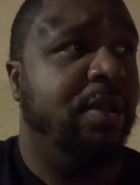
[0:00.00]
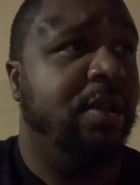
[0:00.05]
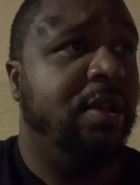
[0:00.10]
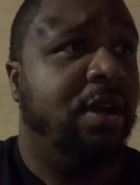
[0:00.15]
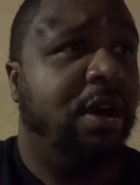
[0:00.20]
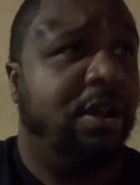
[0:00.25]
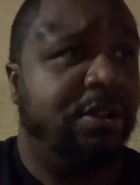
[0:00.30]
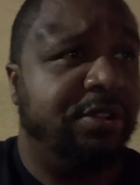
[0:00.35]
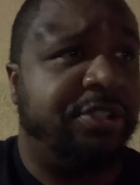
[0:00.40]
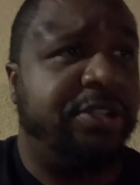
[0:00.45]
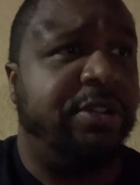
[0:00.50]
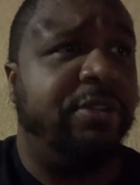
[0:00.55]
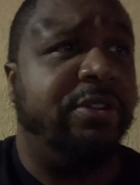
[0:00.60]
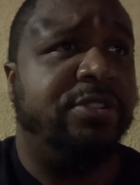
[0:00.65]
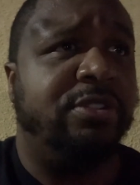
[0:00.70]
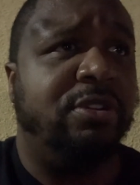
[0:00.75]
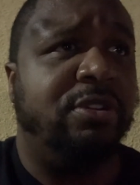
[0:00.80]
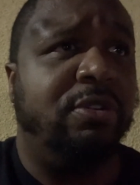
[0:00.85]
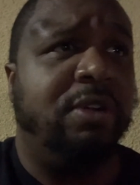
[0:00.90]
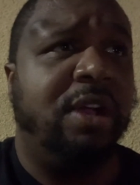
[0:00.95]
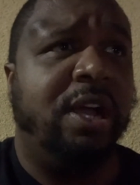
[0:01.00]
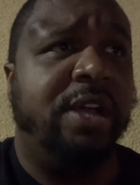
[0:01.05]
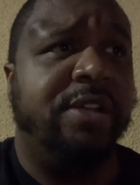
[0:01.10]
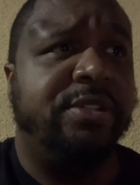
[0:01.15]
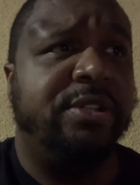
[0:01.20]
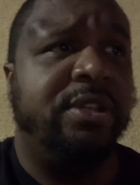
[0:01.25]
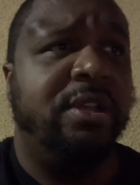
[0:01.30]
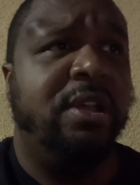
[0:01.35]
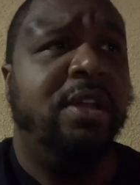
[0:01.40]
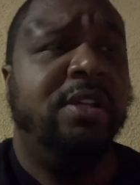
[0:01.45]
On a serious note, guys,
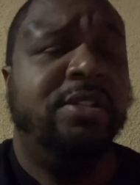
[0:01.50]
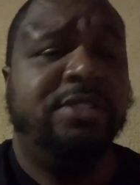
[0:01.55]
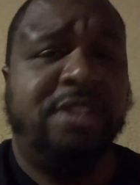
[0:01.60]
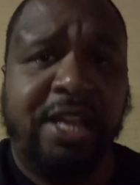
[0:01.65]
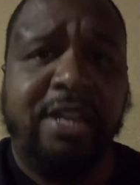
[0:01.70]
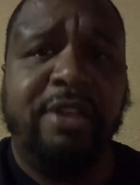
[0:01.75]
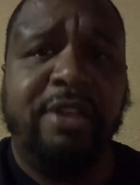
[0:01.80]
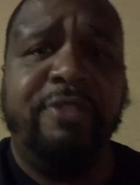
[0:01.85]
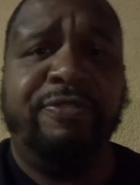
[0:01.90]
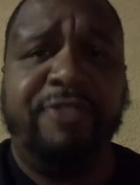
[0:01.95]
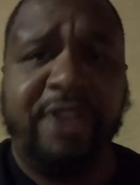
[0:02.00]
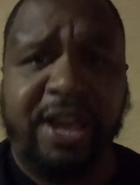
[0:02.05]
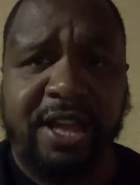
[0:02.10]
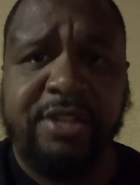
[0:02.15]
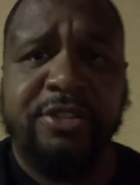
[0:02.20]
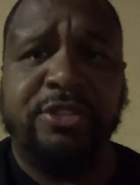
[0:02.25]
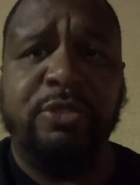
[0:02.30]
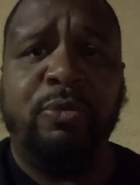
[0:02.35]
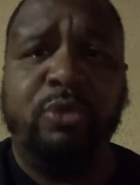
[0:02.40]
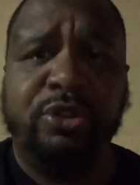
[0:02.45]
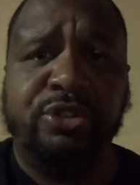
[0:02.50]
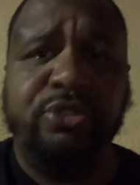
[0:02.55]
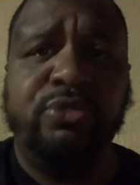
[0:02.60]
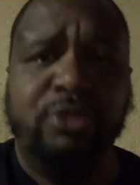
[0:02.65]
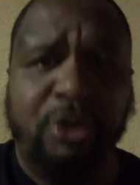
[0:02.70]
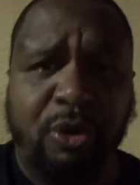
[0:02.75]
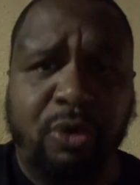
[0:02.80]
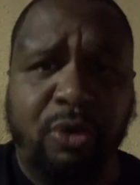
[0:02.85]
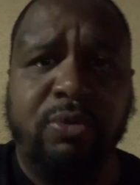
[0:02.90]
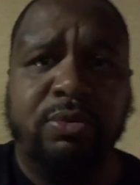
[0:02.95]
take advantage of what you
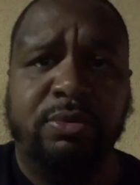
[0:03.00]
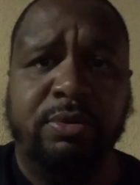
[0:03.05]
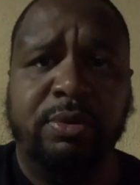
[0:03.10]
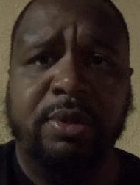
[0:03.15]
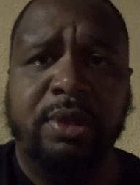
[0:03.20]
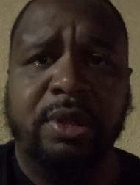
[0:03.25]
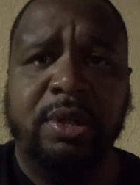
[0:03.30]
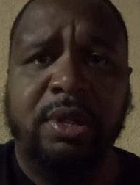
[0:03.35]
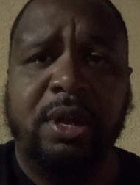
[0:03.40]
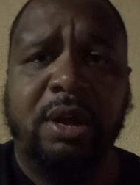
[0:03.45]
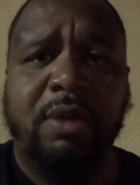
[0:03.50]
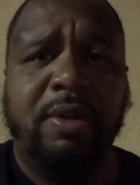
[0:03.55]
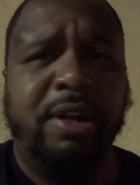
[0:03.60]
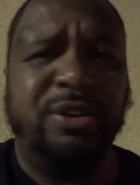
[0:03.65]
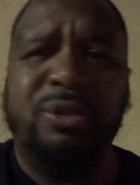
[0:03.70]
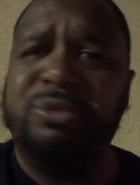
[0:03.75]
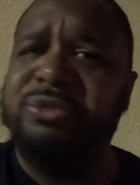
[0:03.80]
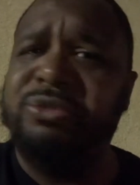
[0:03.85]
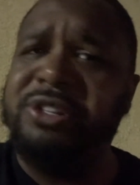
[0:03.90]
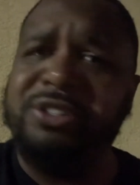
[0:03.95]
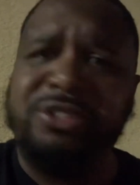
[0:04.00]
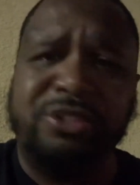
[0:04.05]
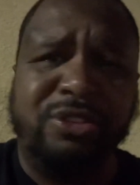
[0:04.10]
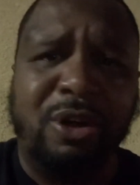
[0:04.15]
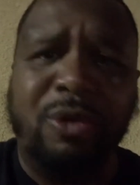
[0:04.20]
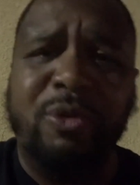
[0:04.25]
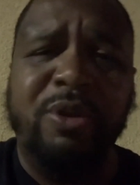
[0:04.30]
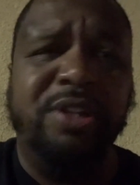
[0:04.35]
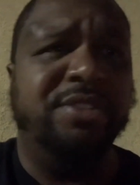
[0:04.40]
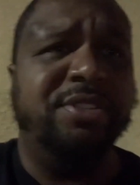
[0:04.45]
know. All right. Don't just
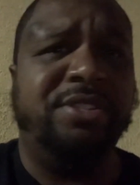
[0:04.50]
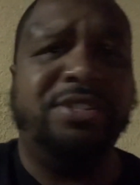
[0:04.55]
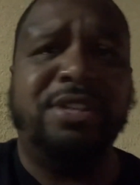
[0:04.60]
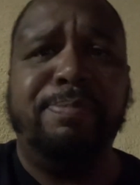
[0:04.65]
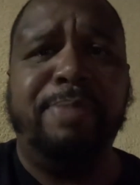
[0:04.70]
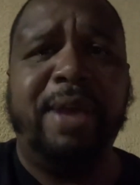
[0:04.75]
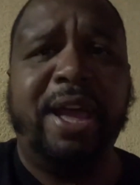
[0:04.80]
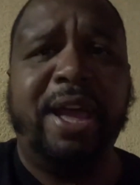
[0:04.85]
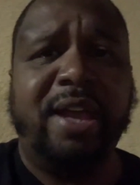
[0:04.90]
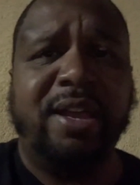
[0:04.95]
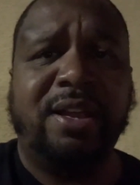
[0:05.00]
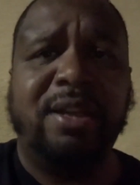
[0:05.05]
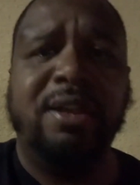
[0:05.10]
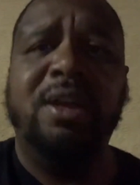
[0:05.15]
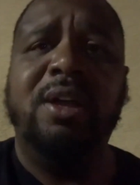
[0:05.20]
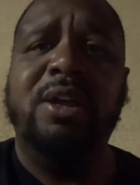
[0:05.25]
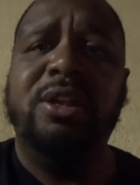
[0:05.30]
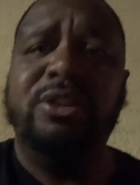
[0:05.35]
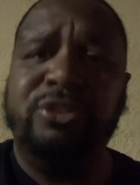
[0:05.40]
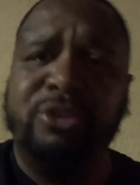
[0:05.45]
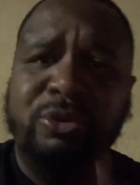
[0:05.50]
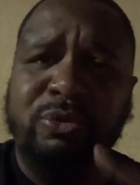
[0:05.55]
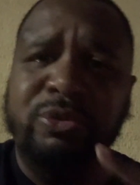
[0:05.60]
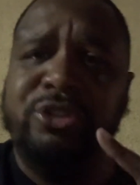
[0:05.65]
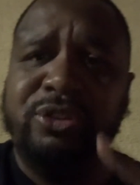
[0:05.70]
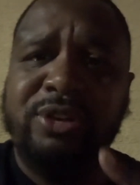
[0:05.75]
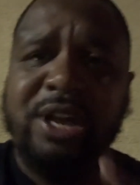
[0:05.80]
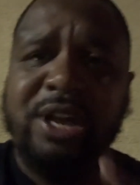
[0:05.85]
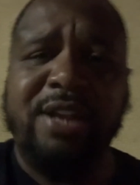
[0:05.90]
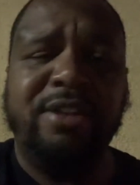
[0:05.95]
know it and sit back. Do what
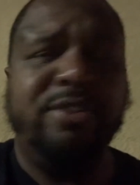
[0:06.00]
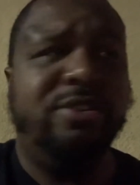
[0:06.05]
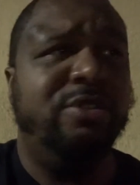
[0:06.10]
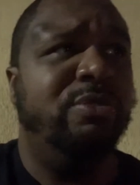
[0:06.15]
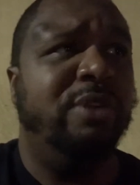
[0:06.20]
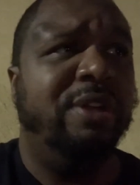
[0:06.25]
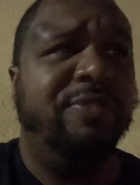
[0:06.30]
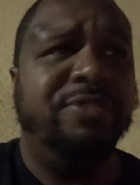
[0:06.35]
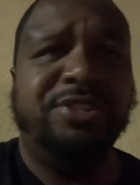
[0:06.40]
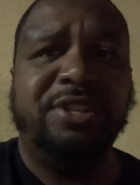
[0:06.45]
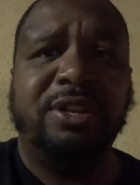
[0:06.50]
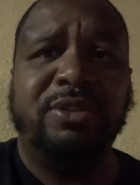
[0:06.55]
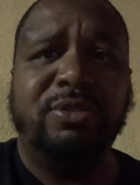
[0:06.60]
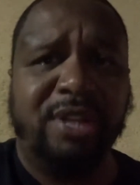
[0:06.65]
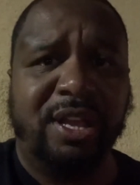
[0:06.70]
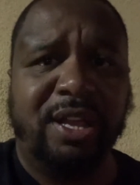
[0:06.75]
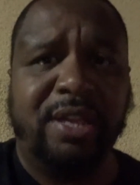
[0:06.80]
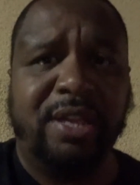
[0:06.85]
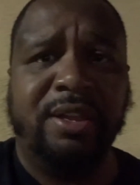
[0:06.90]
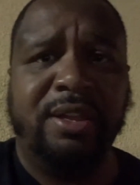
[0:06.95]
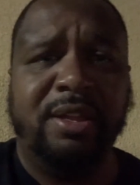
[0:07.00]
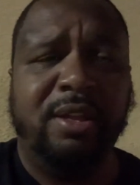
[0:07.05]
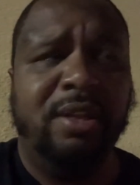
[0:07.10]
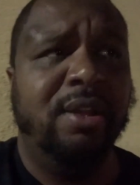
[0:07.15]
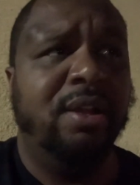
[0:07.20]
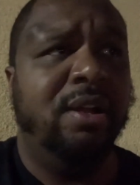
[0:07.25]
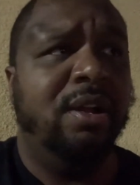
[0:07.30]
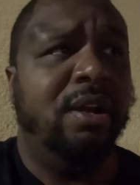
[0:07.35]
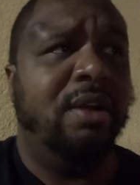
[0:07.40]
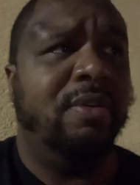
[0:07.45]
you got to do every single day.
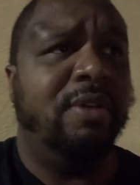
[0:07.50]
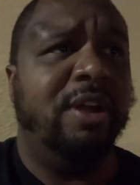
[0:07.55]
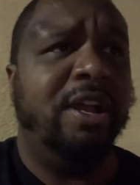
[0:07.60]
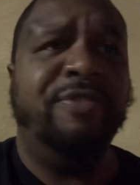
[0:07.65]
All right.